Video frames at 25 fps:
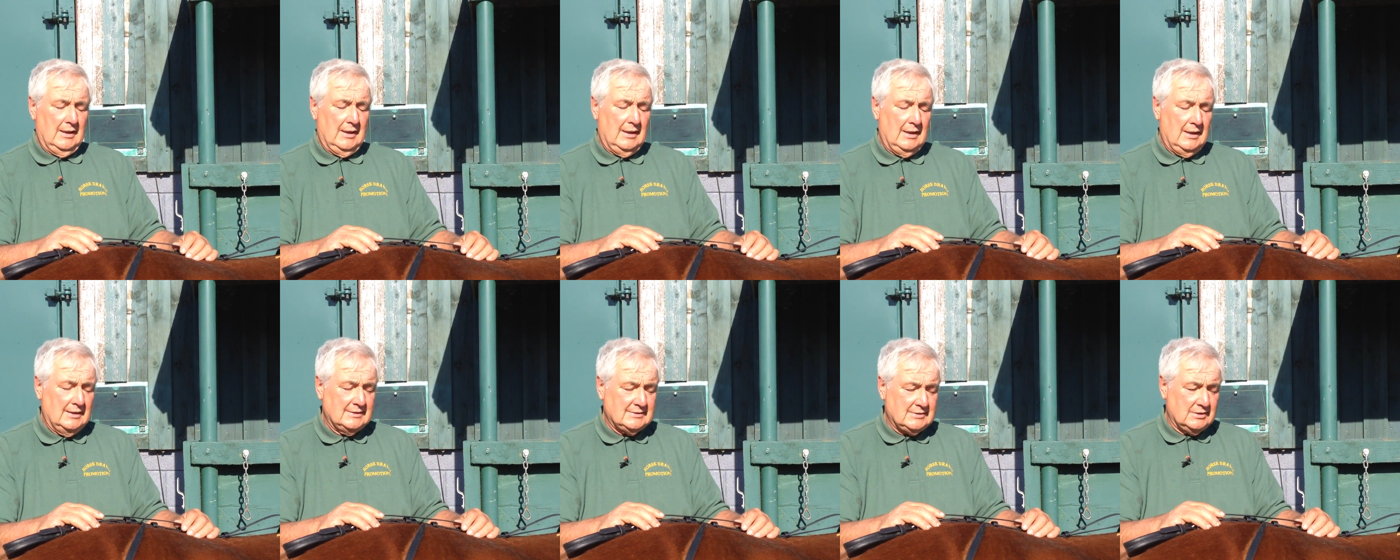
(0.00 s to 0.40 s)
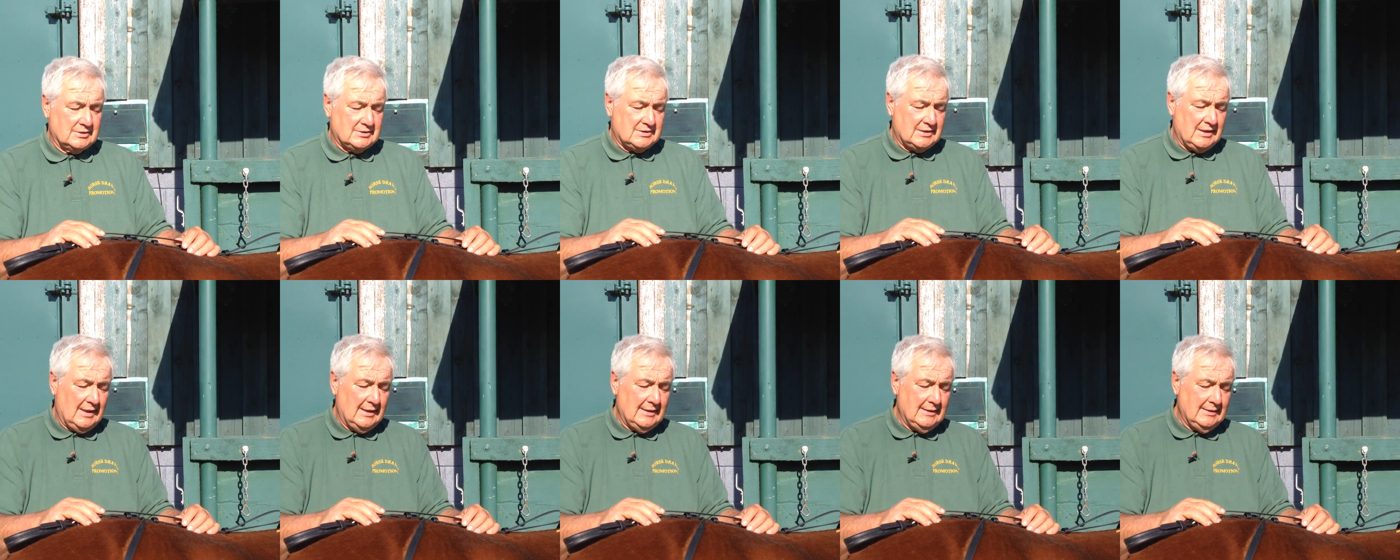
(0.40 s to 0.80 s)
As I
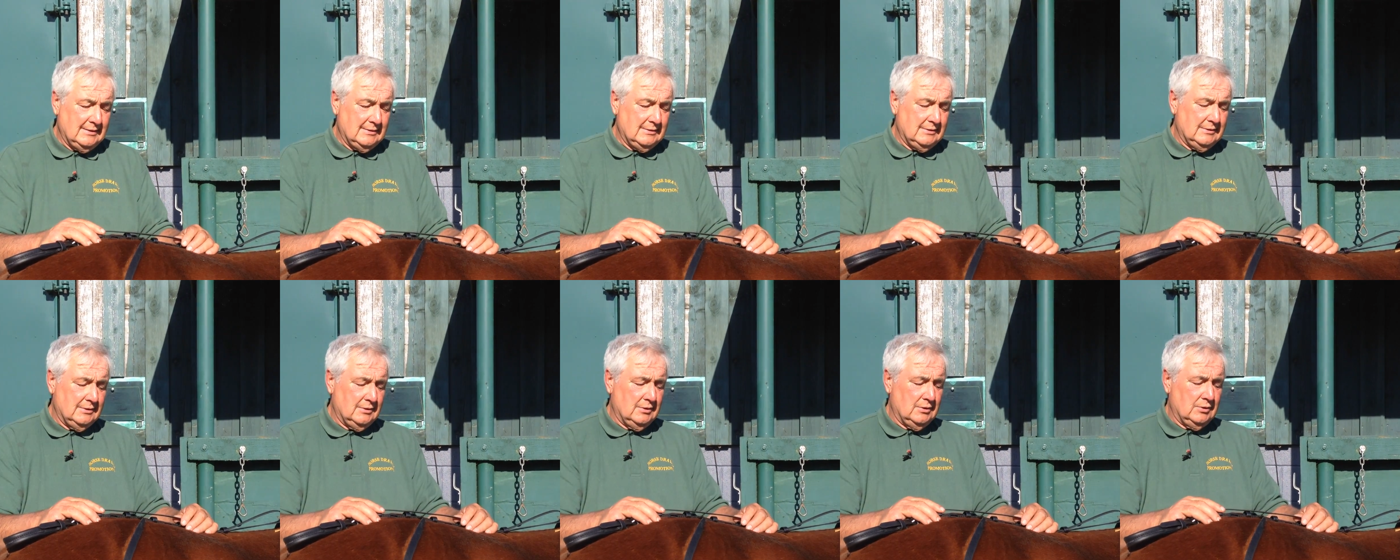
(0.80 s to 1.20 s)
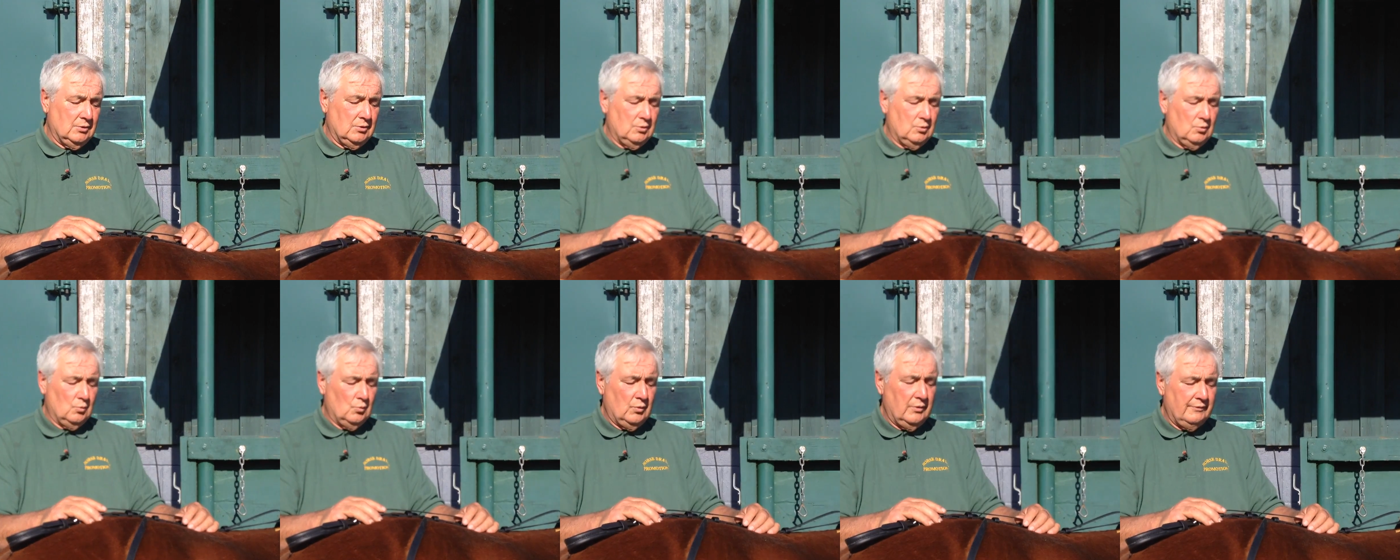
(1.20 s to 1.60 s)
say,
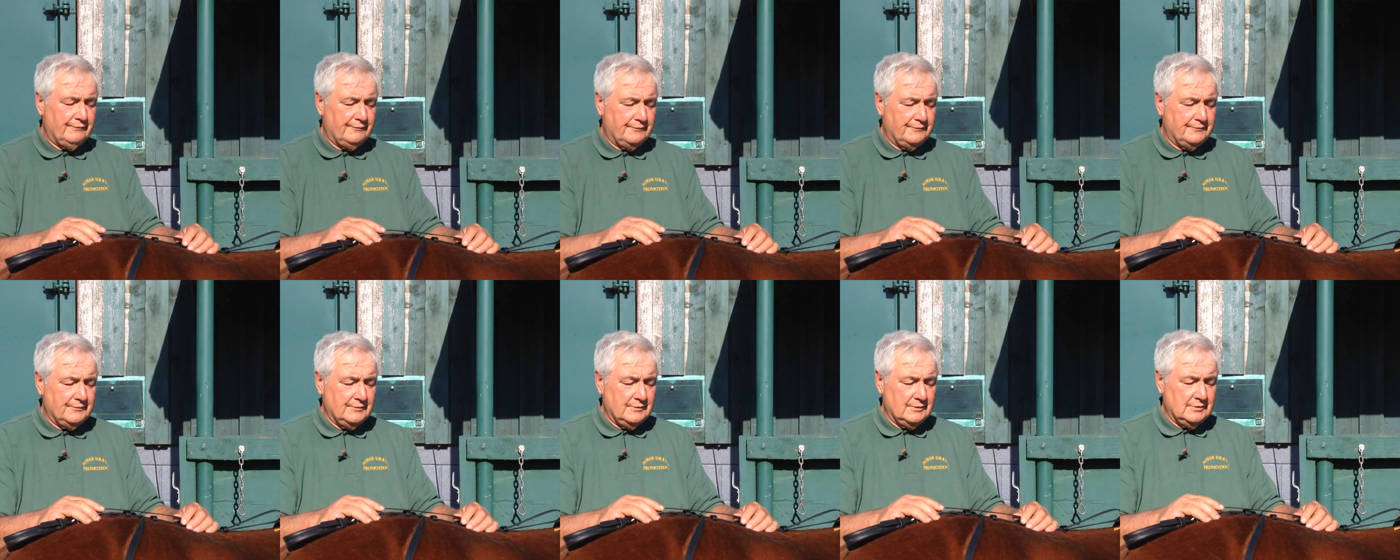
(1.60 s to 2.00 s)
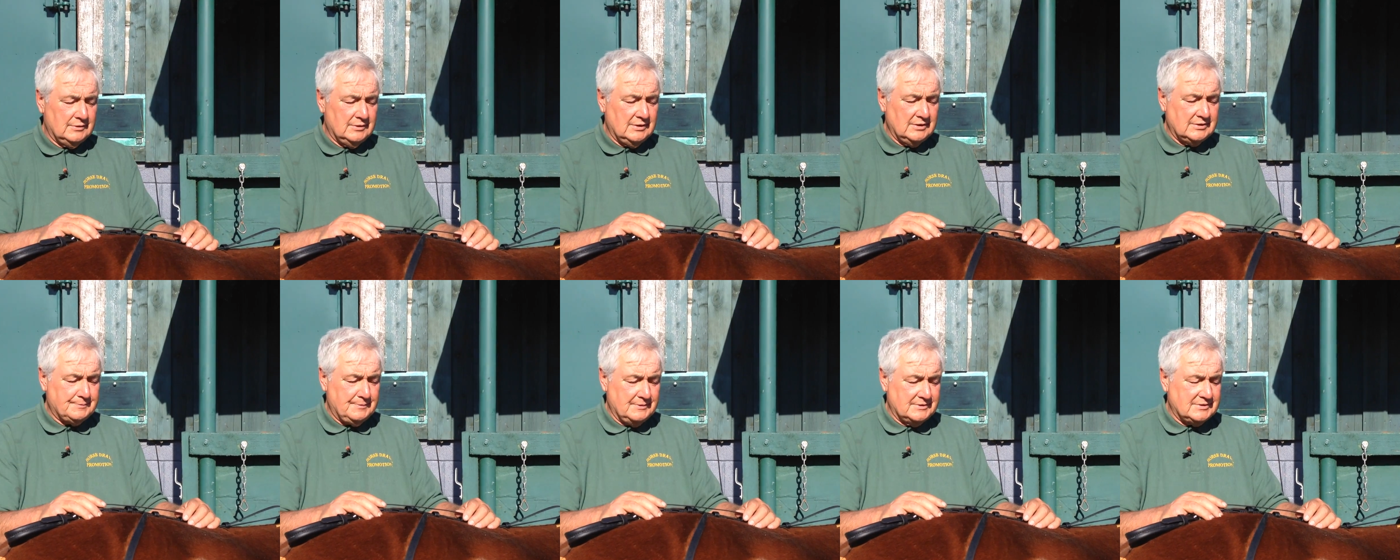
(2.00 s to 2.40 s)
with
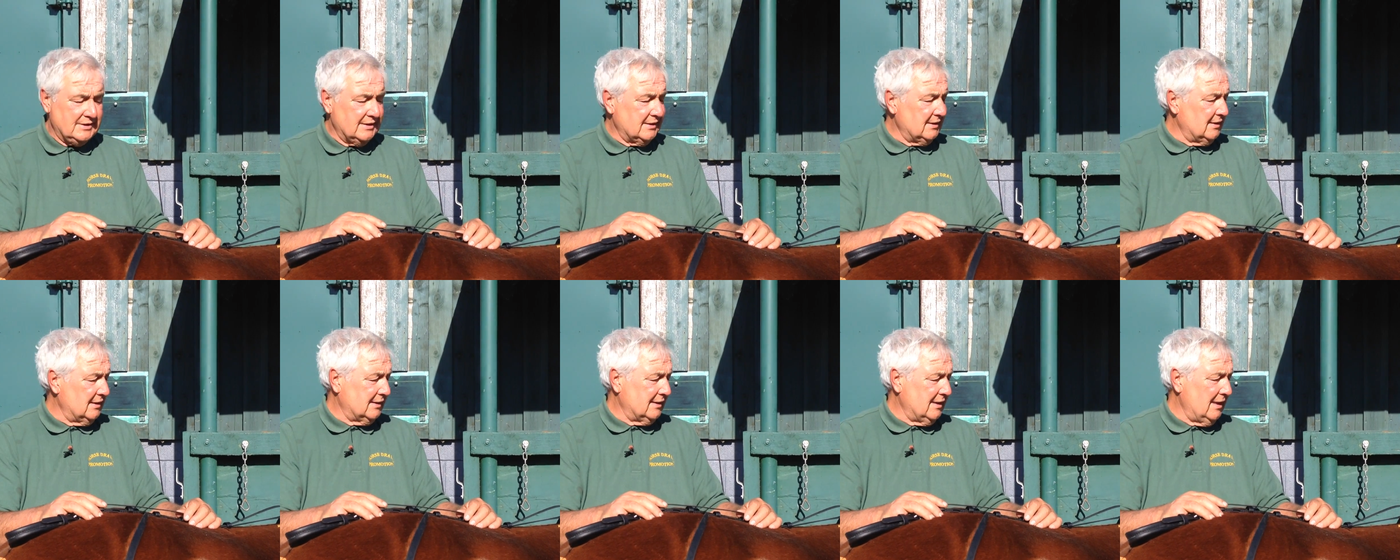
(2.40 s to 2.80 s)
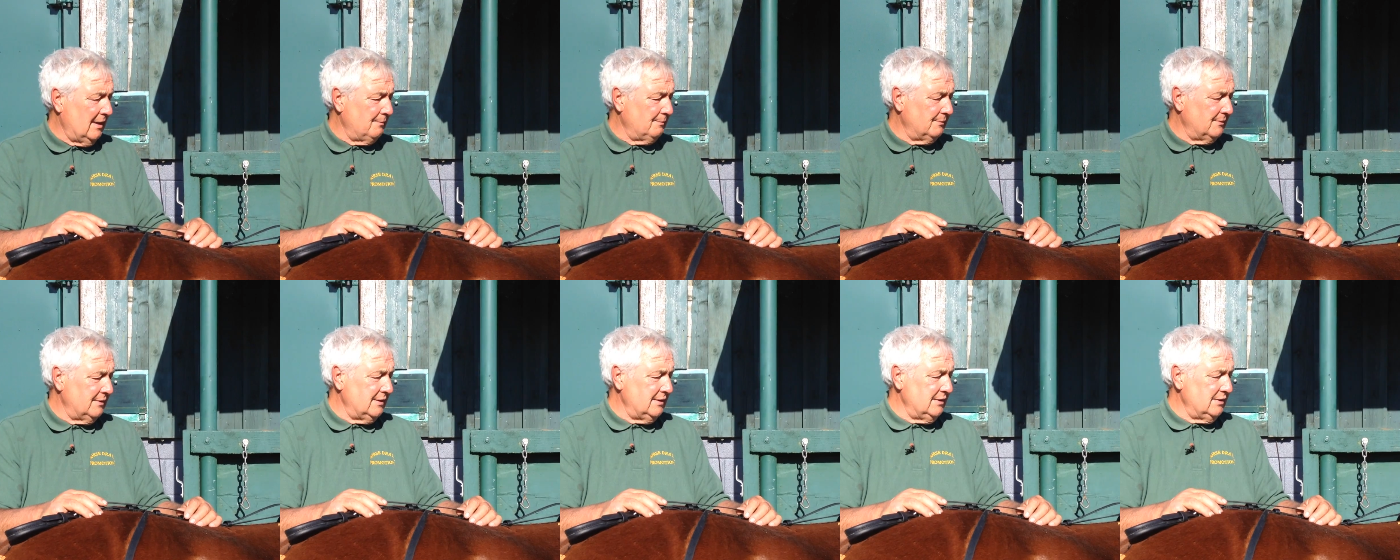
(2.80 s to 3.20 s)
this particular
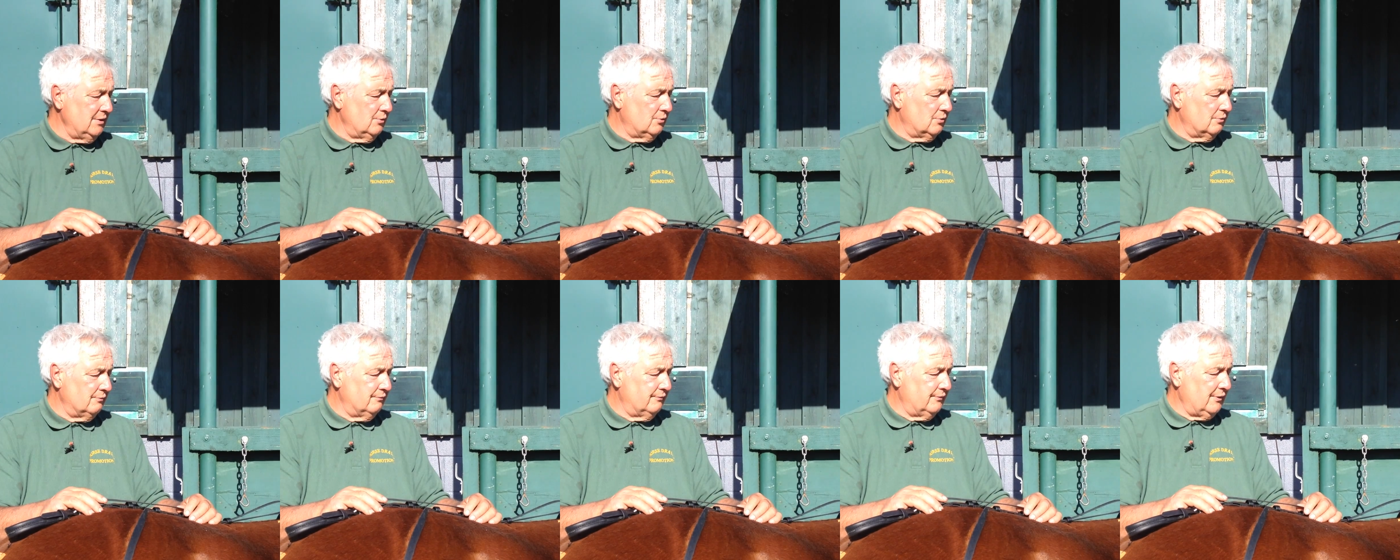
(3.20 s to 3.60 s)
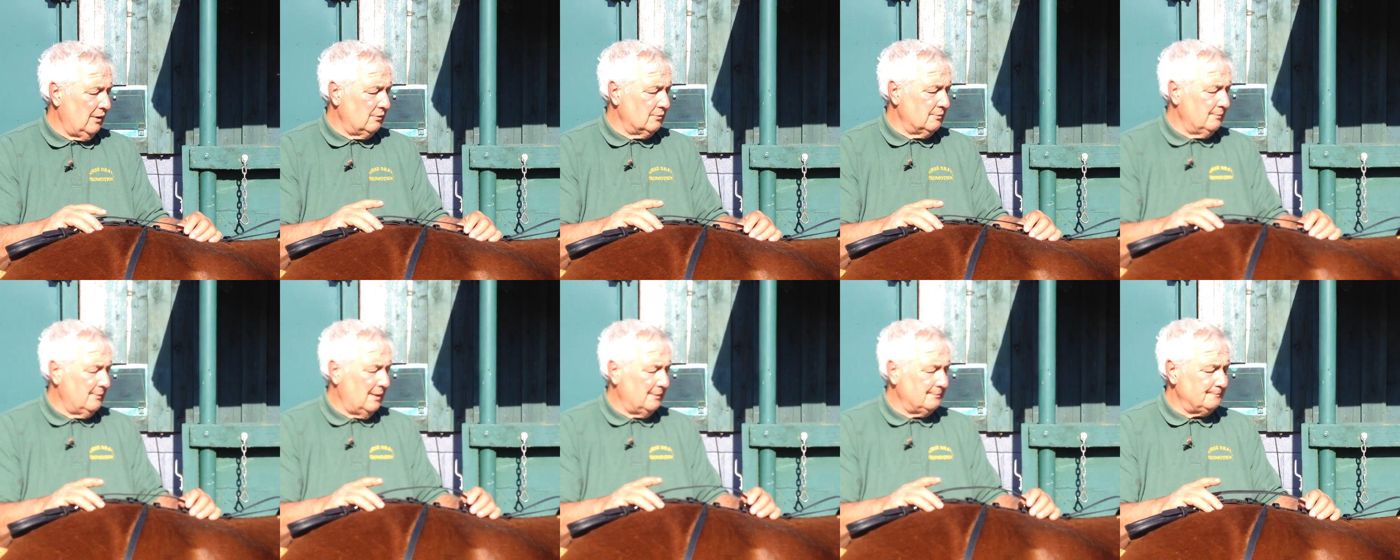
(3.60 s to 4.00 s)
company, you can phone
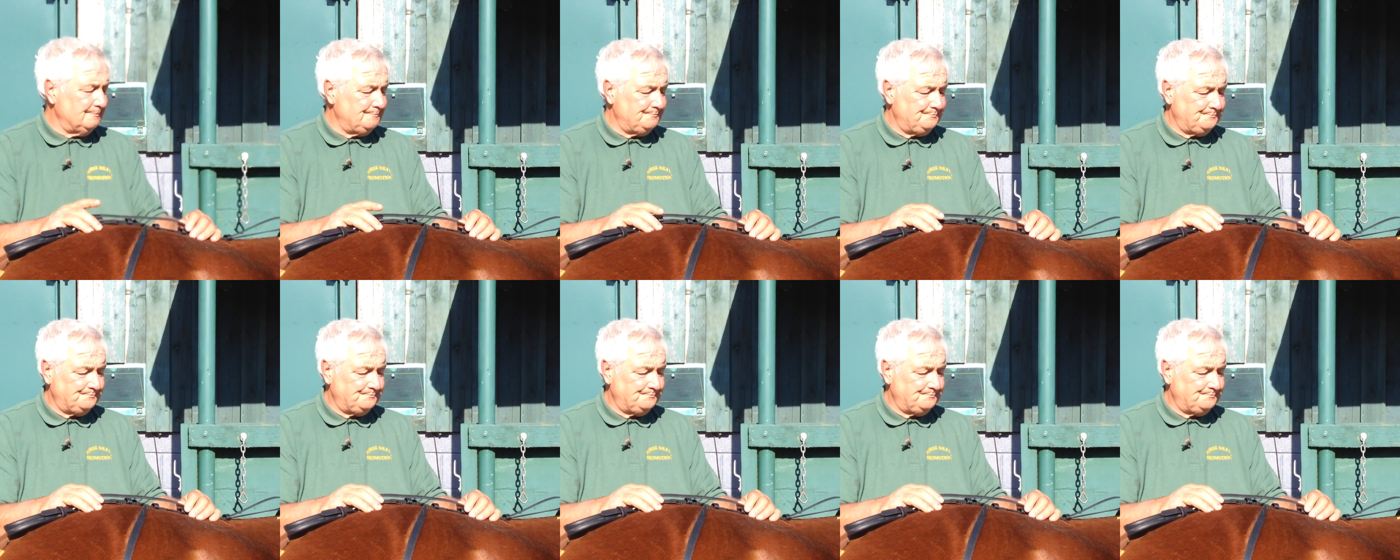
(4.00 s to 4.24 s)
them up